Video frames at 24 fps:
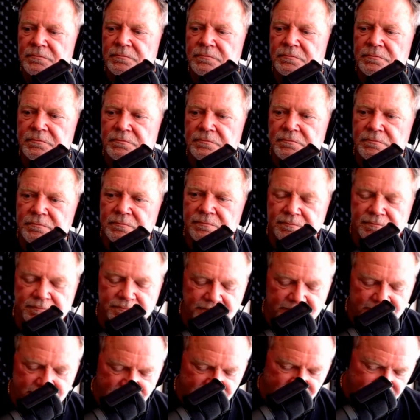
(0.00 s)

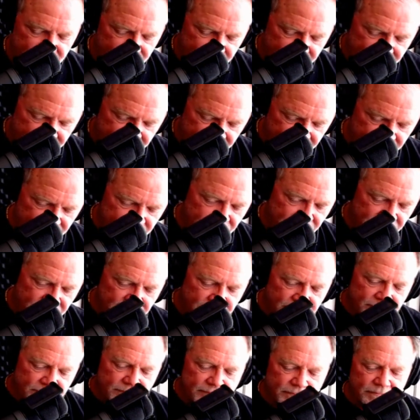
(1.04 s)

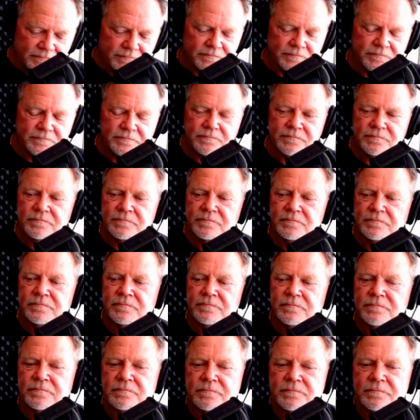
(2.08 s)

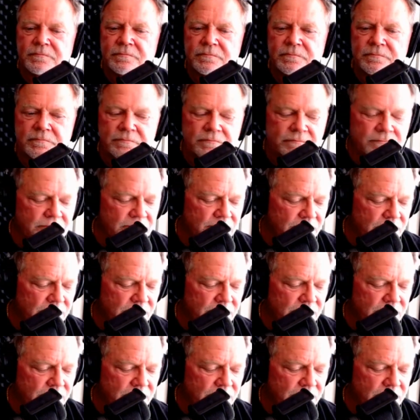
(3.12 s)
(not speaking)